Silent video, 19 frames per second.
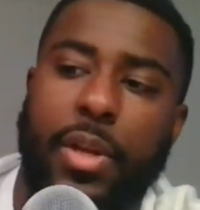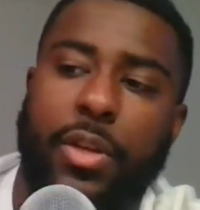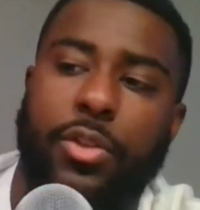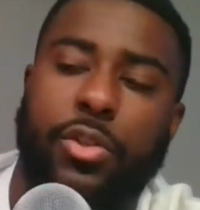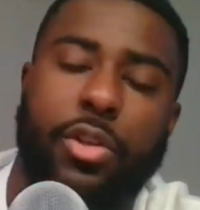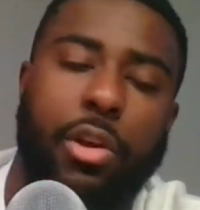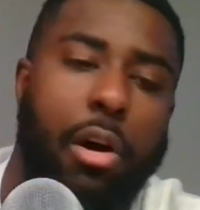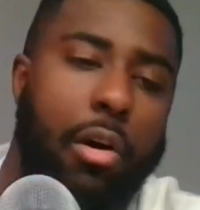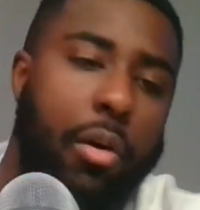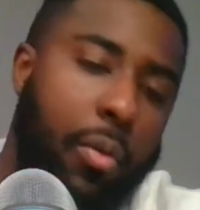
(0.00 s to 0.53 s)

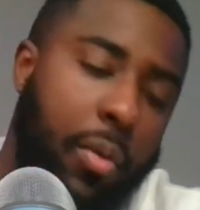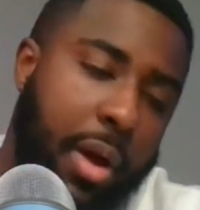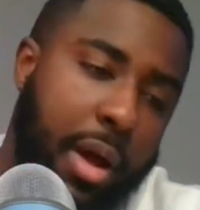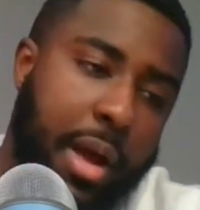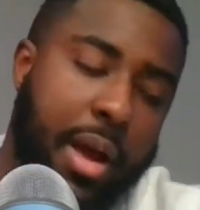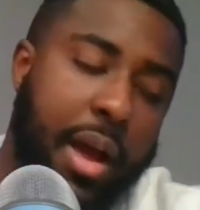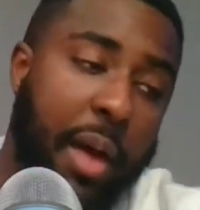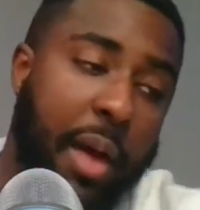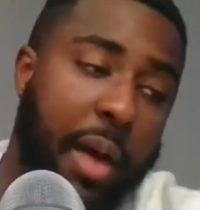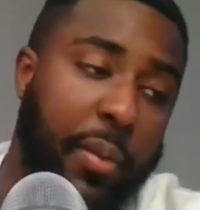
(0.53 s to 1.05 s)
So
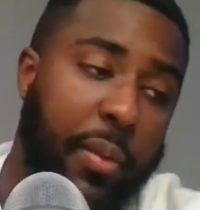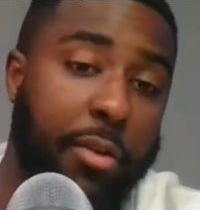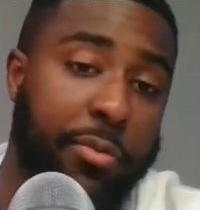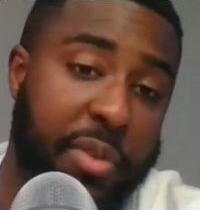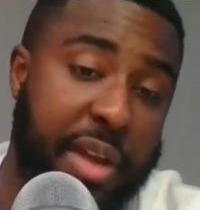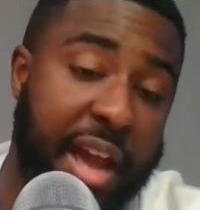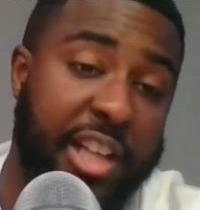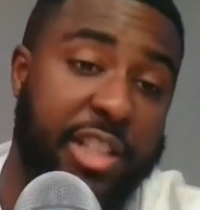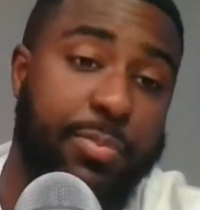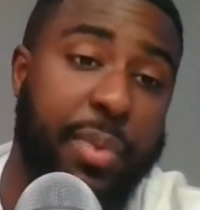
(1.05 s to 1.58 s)
I think
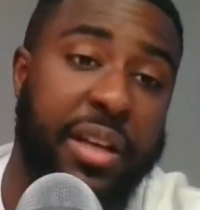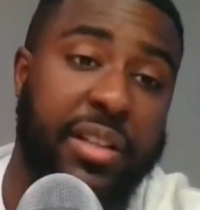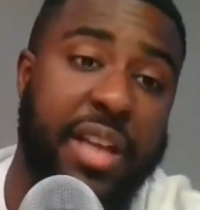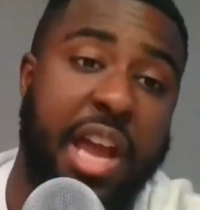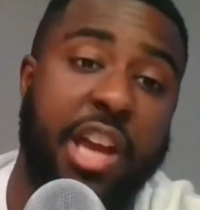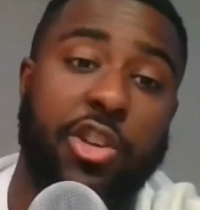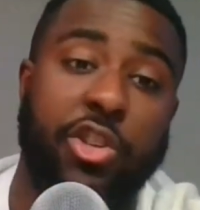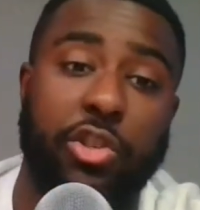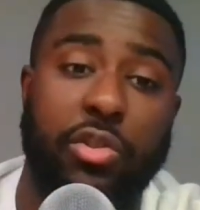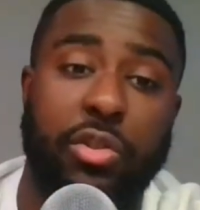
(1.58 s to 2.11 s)
the
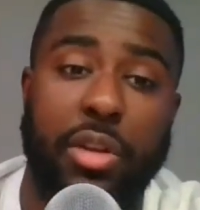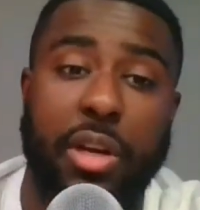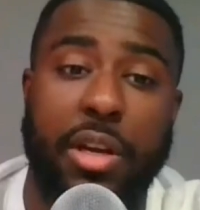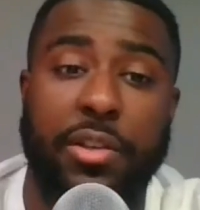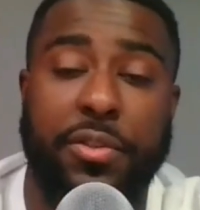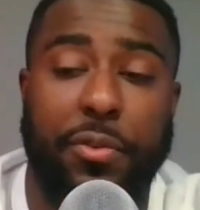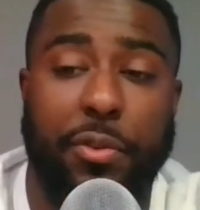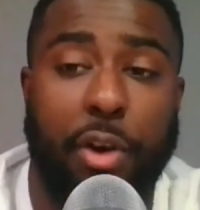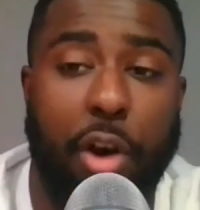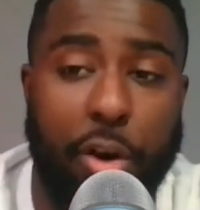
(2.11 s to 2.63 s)
expectation
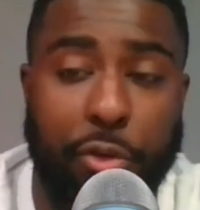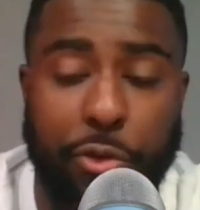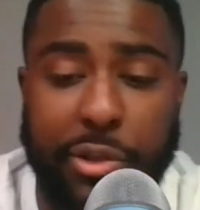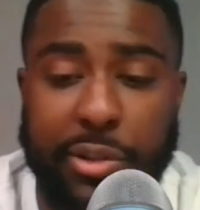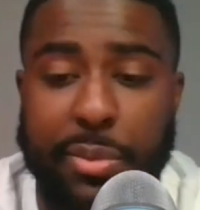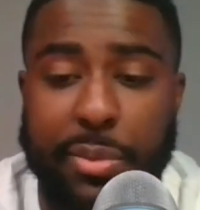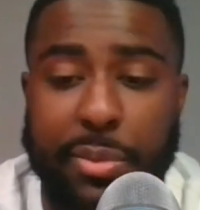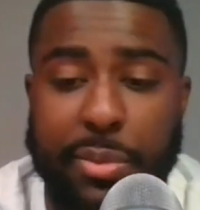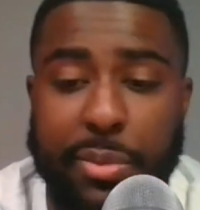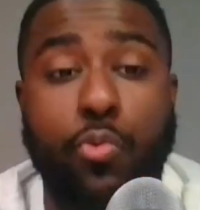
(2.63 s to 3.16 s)
is for Arthur
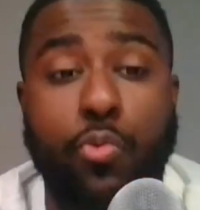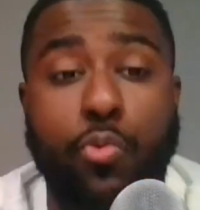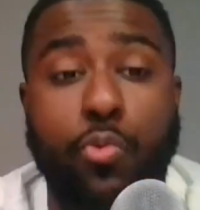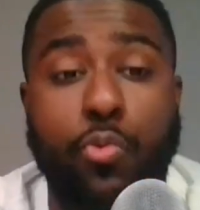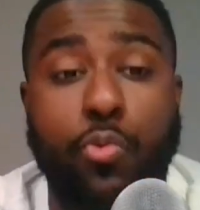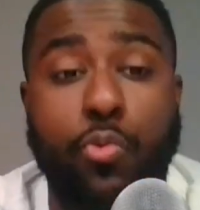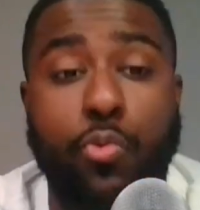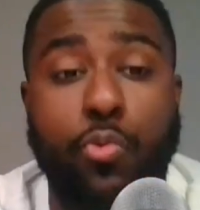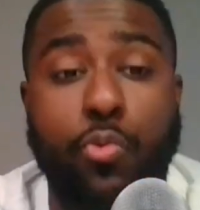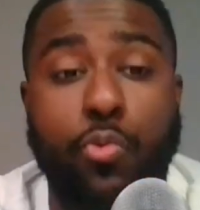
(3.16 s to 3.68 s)
Smith to be
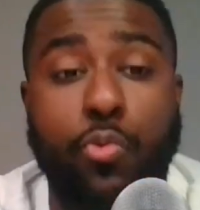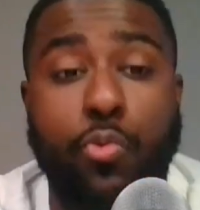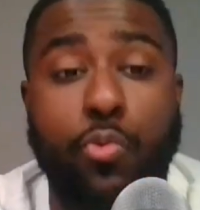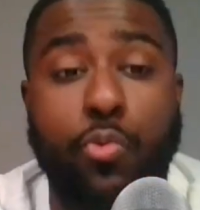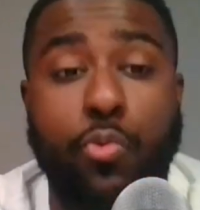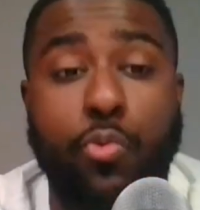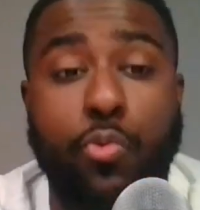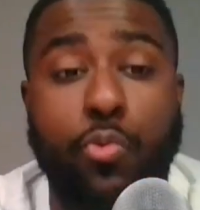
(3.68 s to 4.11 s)
fired.